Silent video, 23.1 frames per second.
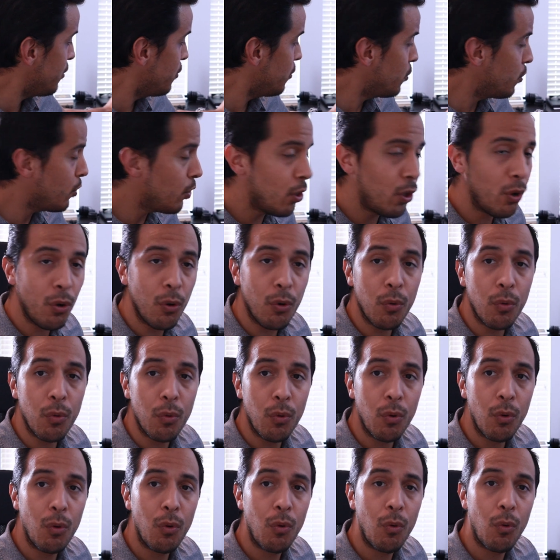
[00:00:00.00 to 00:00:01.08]
know
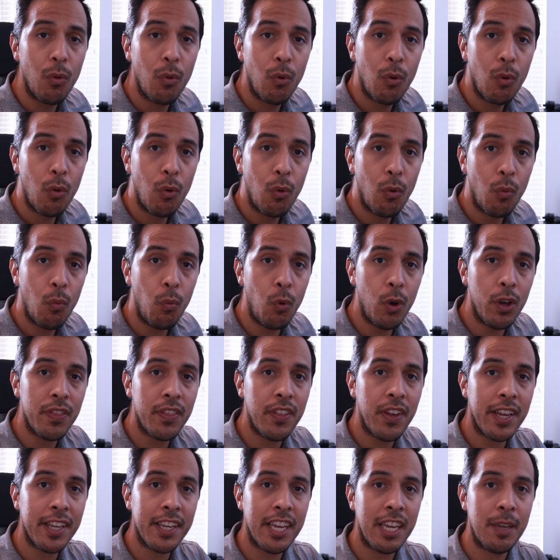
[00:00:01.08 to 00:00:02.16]
what
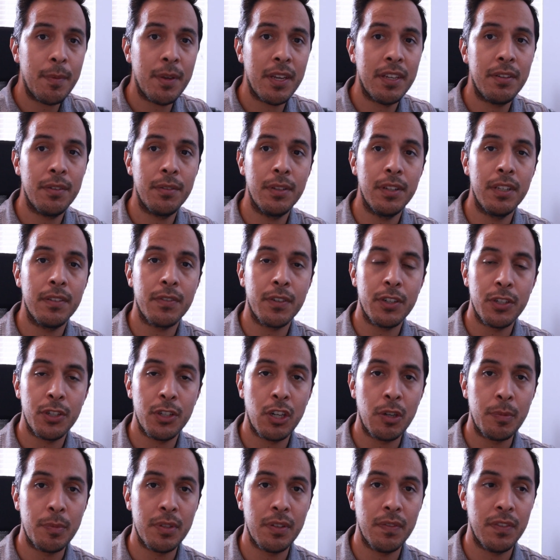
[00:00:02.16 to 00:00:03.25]
that game can deliver in
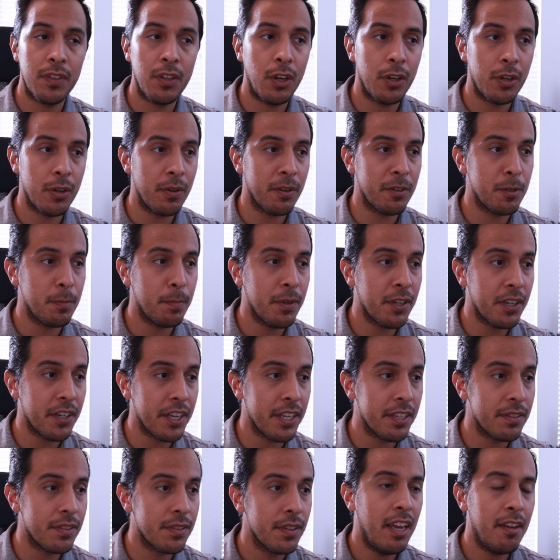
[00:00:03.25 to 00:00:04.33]
terms of an audio
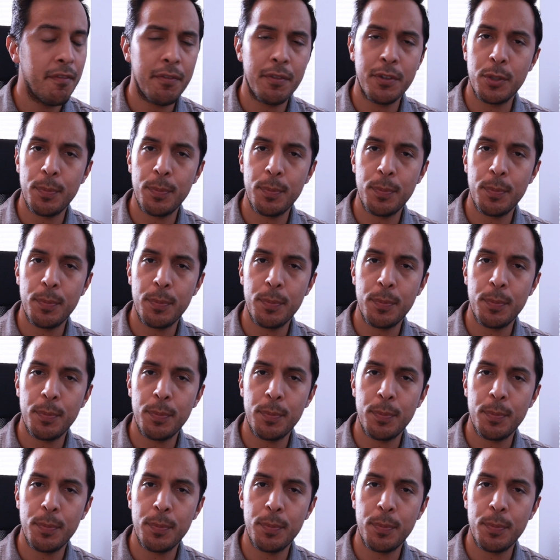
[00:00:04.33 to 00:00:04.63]
experience. And for